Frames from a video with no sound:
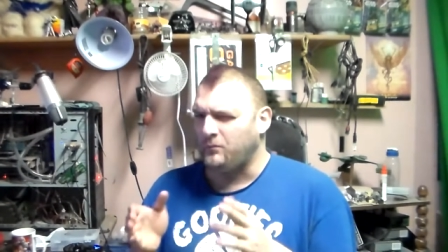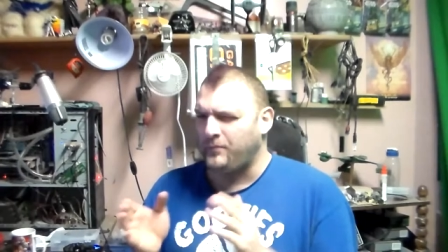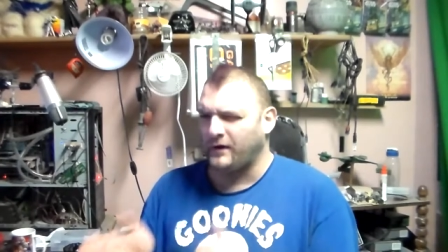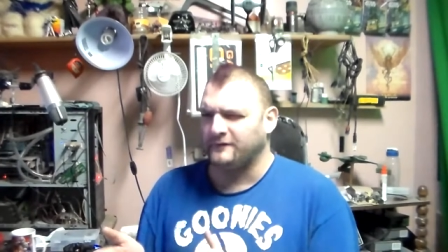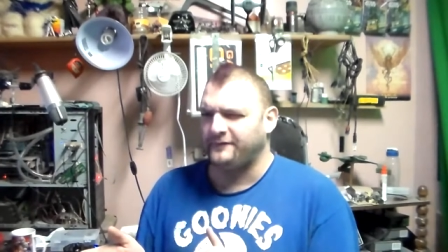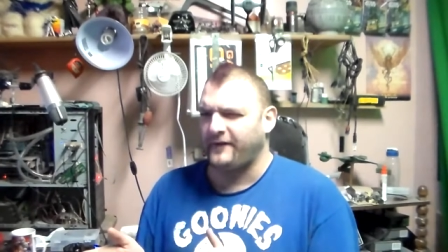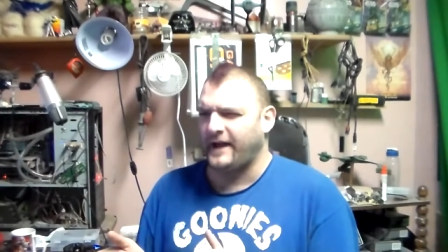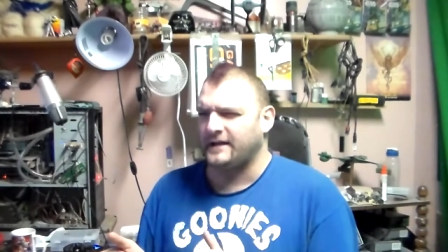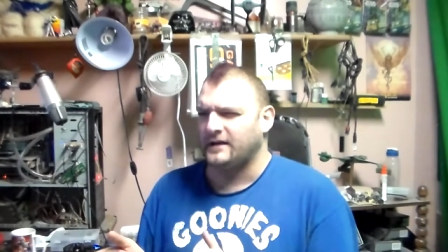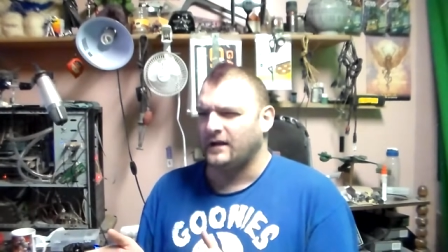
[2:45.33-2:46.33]
belt
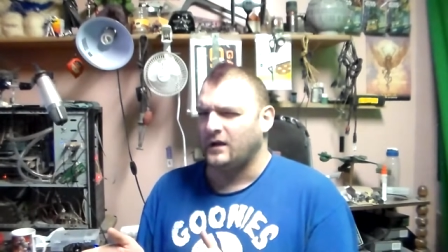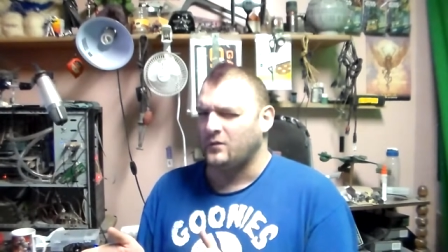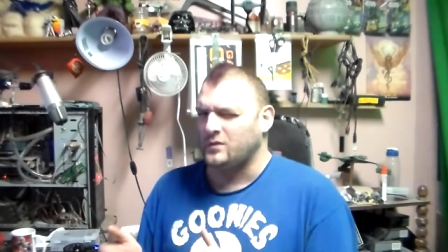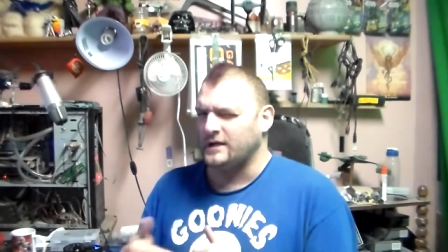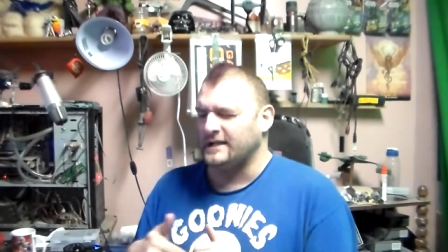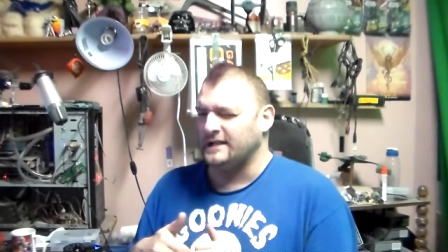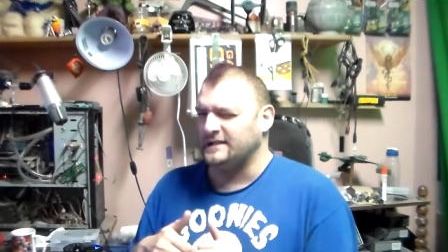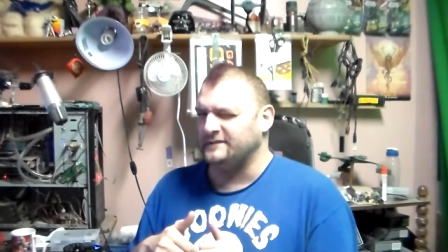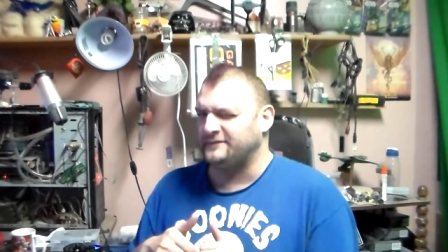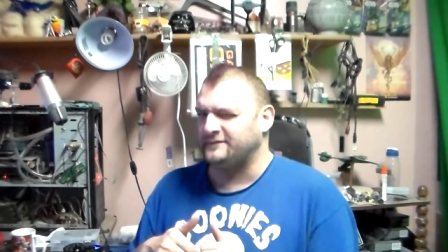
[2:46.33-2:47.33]
fed,
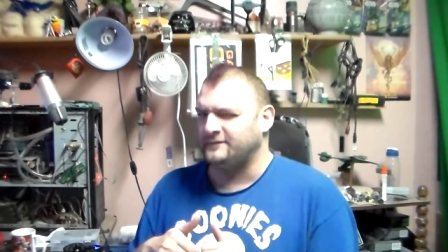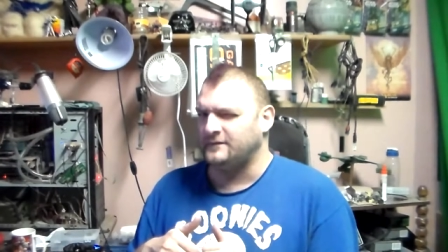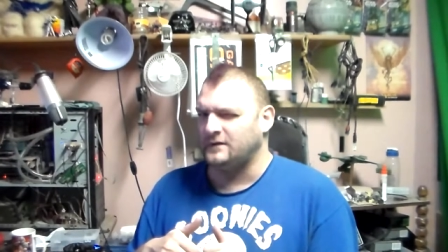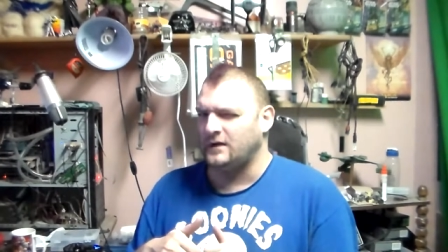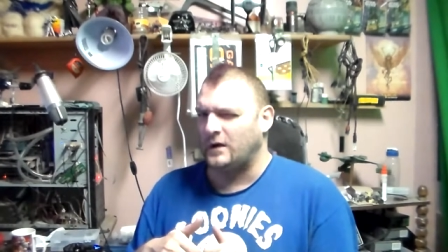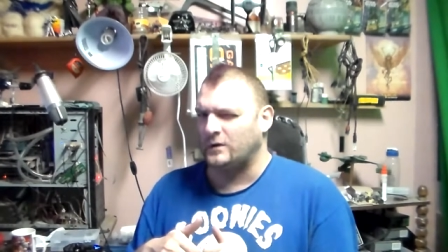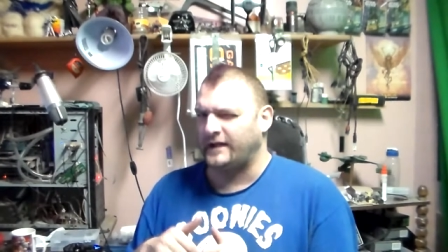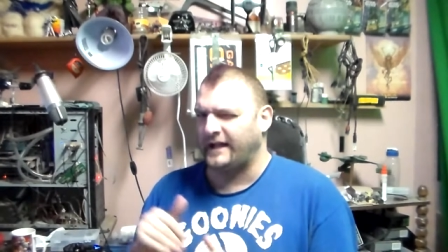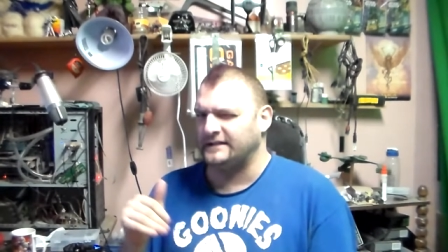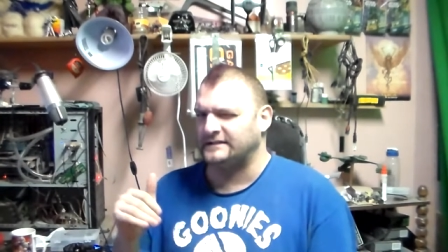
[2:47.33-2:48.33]
with no
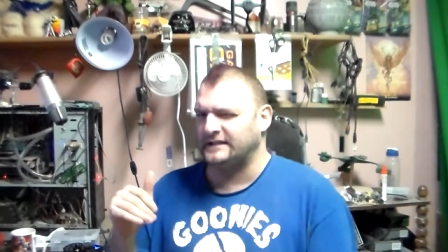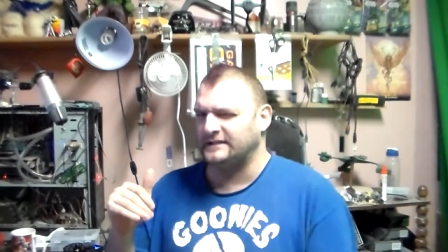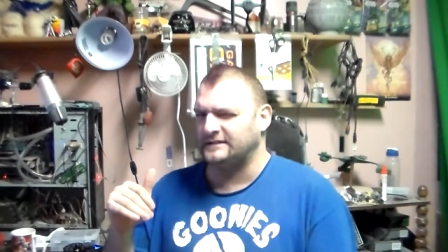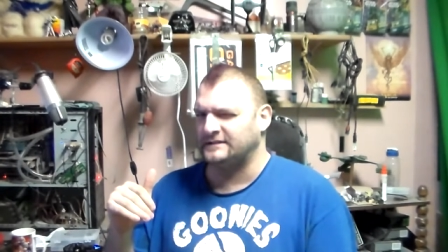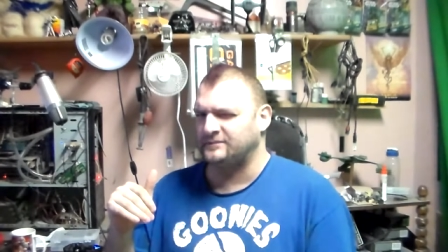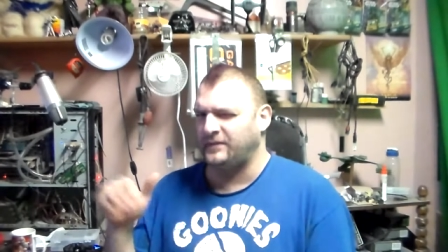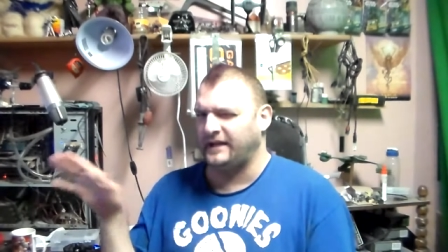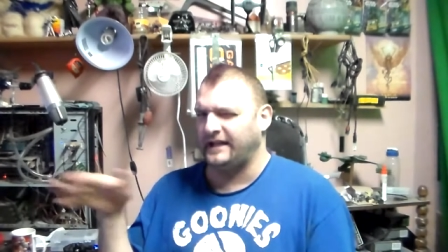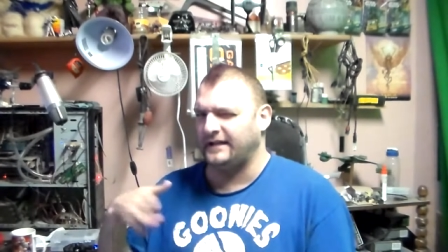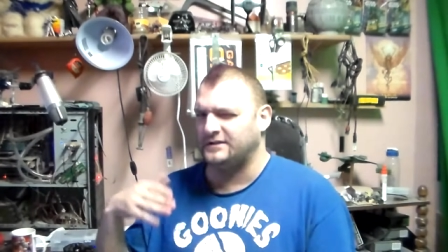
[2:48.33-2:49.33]
casings
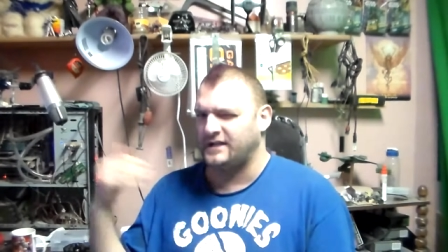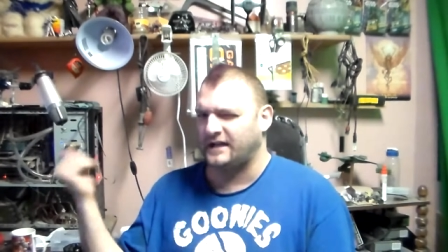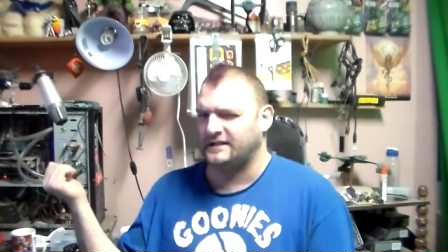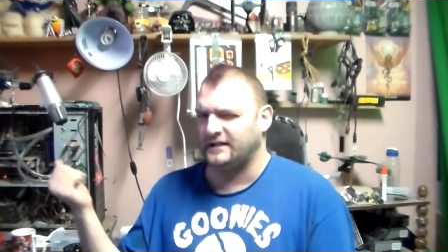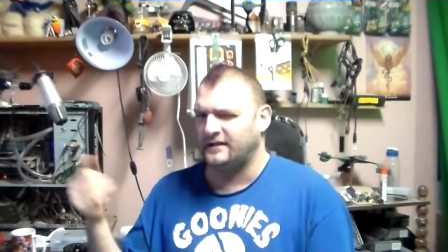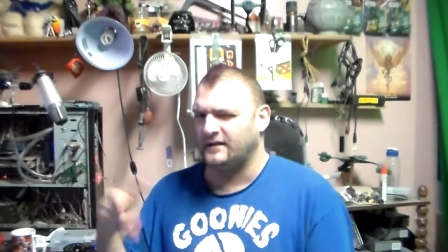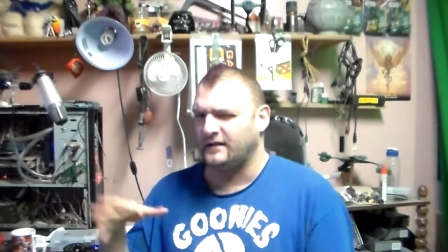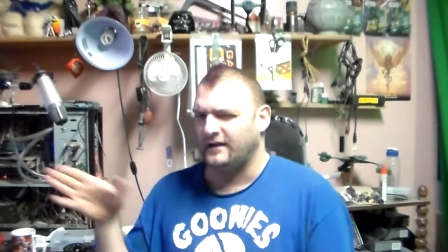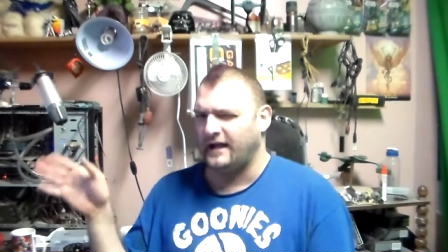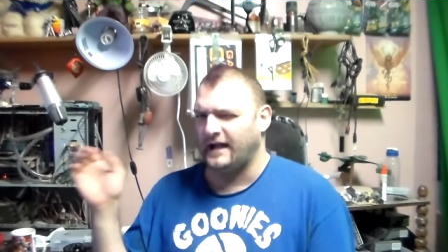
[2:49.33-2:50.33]
being ejected
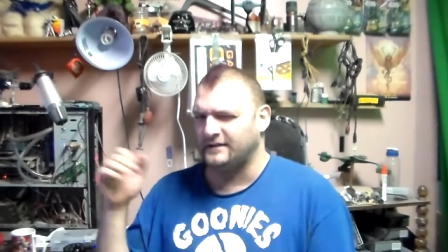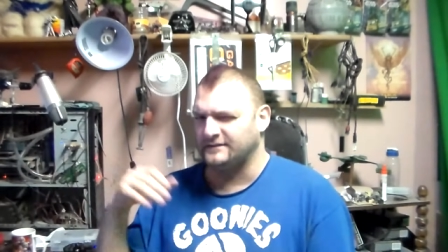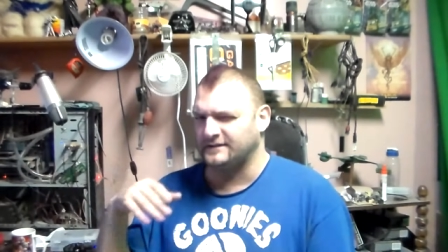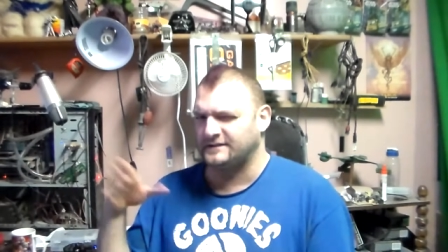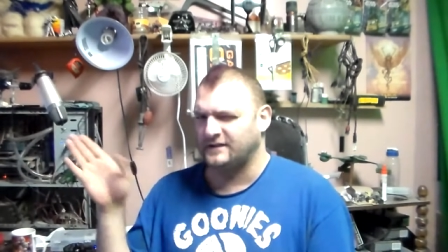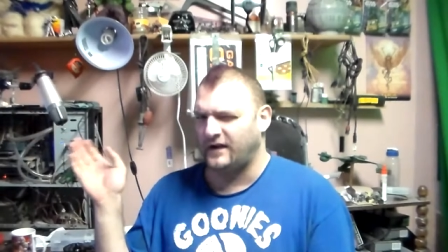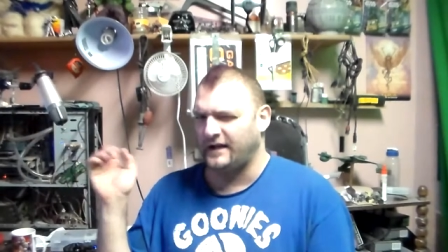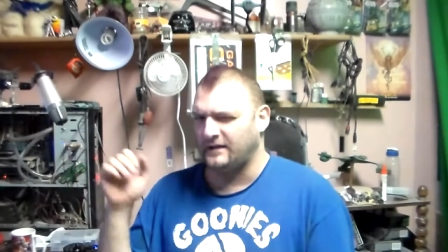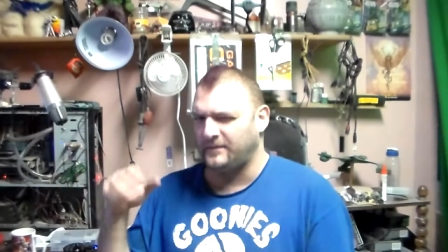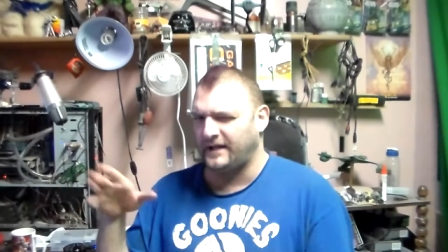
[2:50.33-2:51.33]
out the
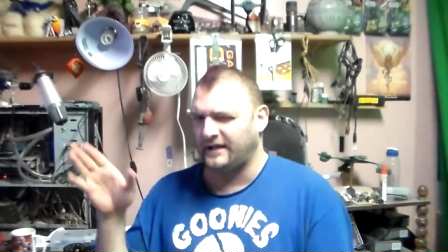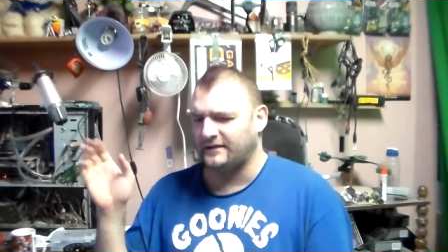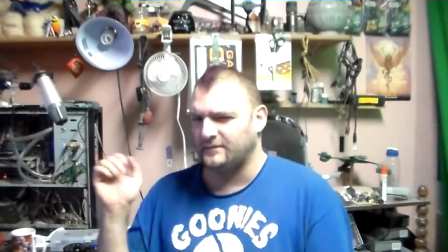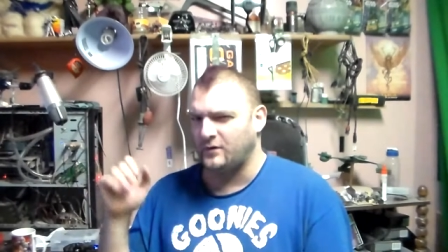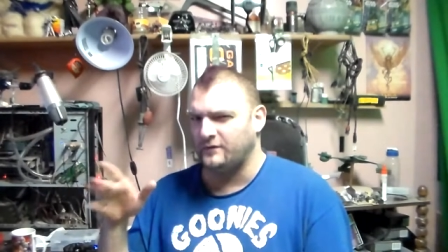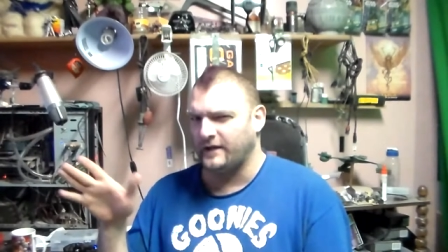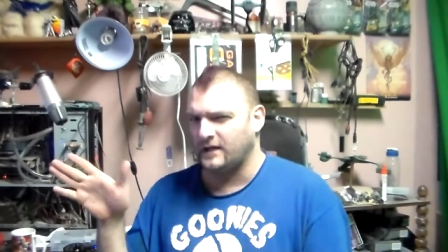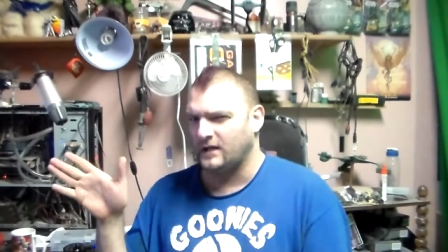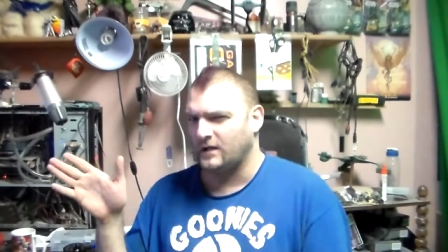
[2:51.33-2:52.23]
side at the beginning of the movie